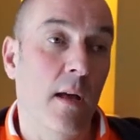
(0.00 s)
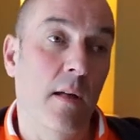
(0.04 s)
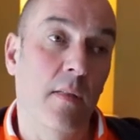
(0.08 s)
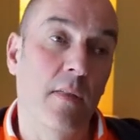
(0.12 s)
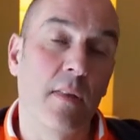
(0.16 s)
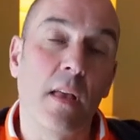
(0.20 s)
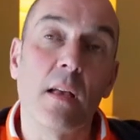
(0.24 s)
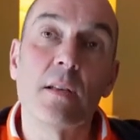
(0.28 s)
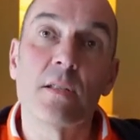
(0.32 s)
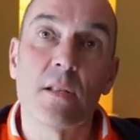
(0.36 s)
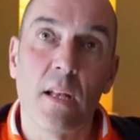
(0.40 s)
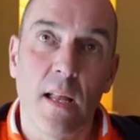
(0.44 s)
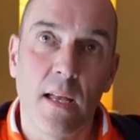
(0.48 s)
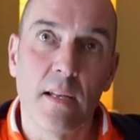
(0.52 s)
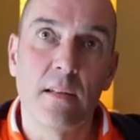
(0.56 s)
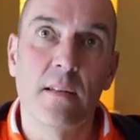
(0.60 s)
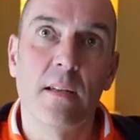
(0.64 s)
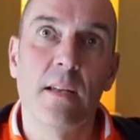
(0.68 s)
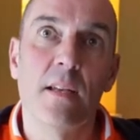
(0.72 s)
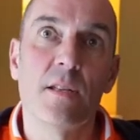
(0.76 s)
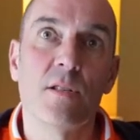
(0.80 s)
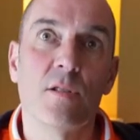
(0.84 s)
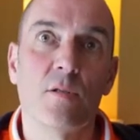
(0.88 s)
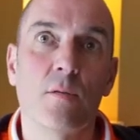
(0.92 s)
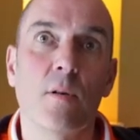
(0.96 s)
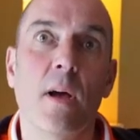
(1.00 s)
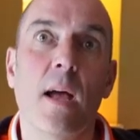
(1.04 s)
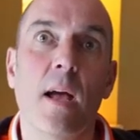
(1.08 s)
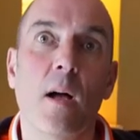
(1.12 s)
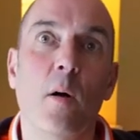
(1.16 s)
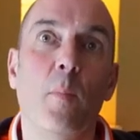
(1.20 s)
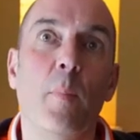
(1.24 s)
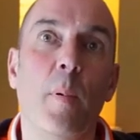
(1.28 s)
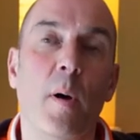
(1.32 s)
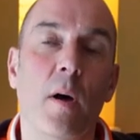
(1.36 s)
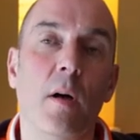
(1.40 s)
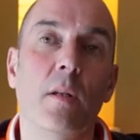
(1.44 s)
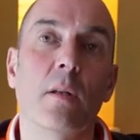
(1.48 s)
things like this, to
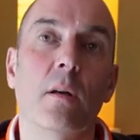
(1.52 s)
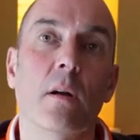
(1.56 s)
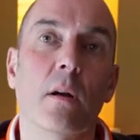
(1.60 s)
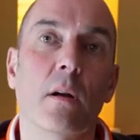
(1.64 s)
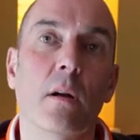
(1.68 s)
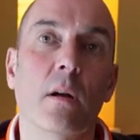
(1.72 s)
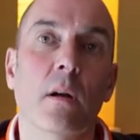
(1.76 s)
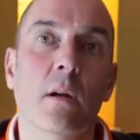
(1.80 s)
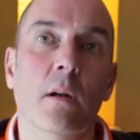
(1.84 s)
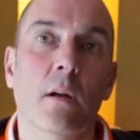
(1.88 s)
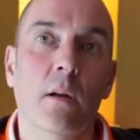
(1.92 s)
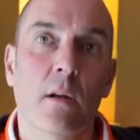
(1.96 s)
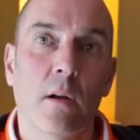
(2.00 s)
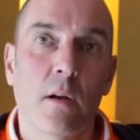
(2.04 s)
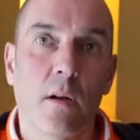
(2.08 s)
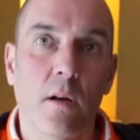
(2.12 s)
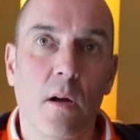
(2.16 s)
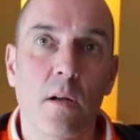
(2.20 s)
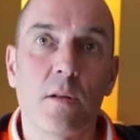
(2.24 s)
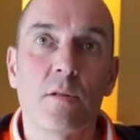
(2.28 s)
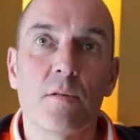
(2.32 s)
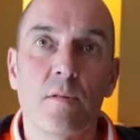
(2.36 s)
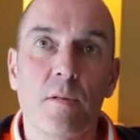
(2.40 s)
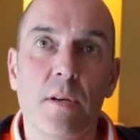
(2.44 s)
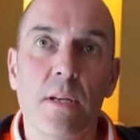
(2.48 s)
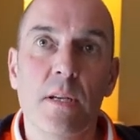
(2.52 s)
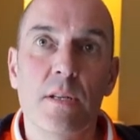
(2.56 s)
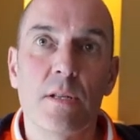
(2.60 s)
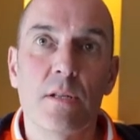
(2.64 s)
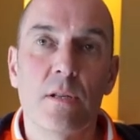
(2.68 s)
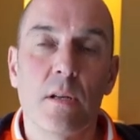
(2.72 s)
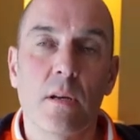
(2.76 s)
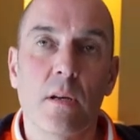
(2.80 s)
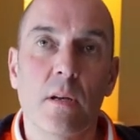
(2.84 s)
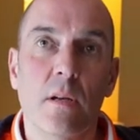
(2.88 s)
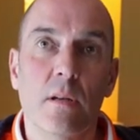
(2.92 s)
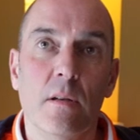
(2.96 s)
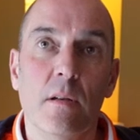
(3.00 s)
help other countries
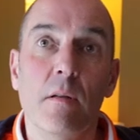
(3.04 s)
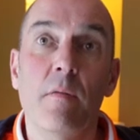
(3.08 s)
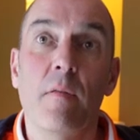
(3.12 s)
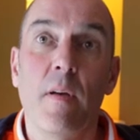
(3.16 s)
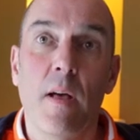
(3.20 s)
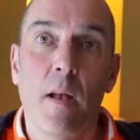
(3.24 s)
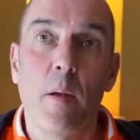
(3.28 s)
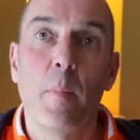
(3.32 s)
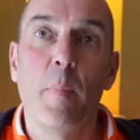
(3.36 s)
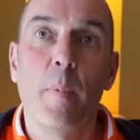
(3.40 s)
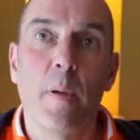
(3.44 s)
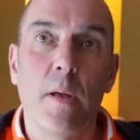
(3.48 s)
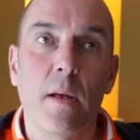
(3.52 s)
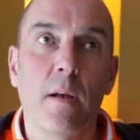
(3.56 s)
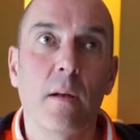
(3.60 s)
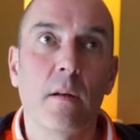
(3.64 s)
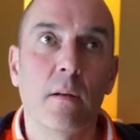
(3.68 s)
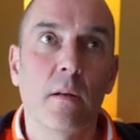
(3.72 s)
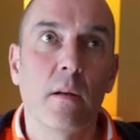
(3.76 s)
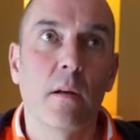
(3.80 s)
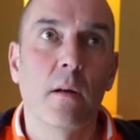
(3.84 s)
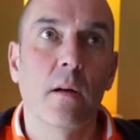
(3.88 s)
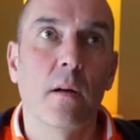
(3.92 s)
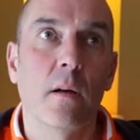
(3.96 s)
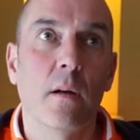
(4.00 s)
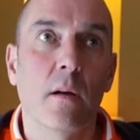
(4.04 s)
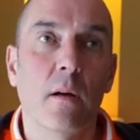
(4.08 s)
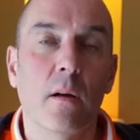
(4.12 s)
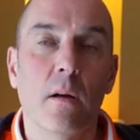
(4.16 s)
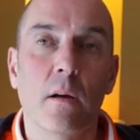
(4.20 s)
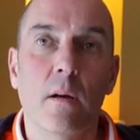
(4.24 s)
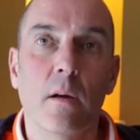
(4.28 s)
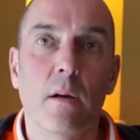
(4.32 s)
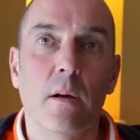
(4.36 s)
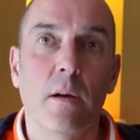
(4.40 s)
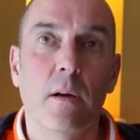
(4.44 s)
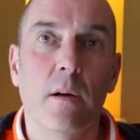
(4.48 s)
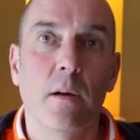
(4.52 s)
developing
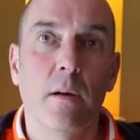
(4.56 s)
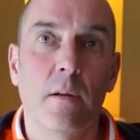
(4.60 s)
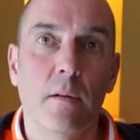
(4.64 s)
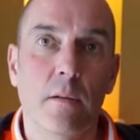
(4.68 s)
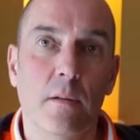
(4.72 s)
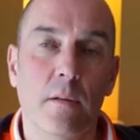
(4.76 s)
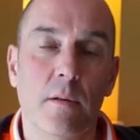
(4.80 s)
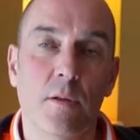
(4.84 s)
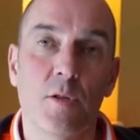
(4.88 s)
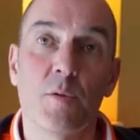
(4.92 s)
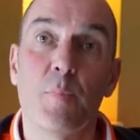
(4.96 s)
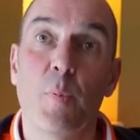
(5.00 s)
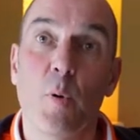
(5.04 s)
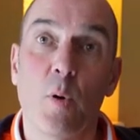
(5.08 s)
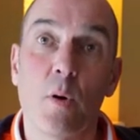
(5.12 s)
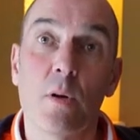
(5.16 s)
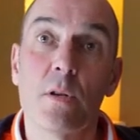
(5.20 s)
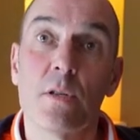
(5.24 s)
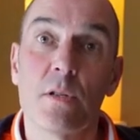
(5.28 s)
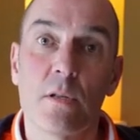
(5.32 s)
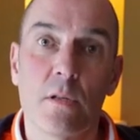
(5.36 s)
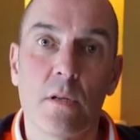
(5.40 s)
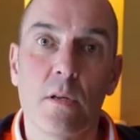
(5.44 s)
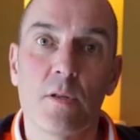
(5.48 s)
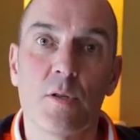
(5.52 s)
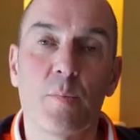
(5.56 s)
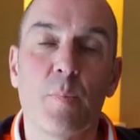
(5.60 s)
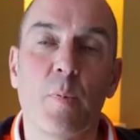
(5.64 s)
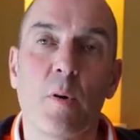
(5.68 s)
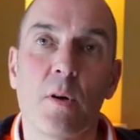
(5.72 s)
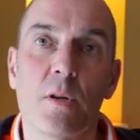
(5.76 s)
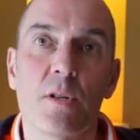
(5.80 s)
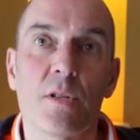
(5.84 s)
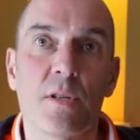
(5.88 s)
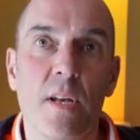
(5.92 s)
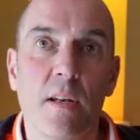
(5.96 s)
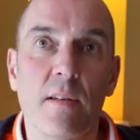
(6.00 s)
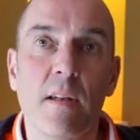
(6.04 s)
the sports,
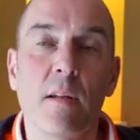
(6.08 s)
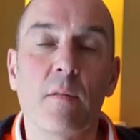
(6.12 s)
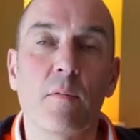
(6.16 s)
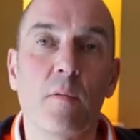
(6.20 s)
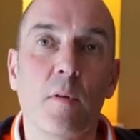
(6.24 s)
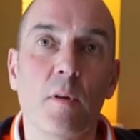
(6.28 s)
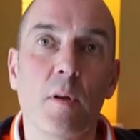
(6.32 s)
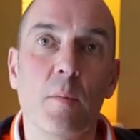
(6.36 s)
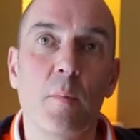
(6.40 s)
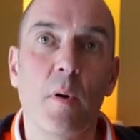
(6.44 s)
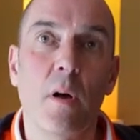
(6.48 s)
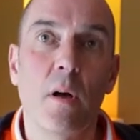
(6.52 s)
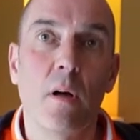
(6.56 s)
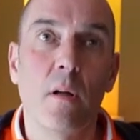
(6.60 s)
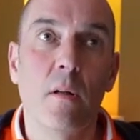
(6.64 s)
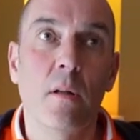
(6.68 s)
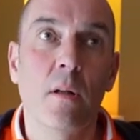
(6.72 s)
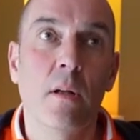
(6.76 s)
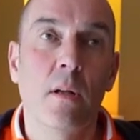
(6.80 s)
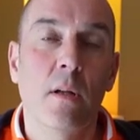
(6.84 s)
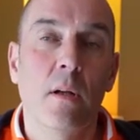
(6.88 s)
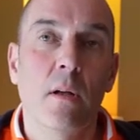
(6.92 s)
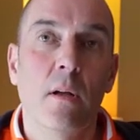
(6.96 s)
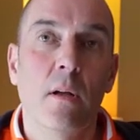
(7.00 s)
sitting volleyball.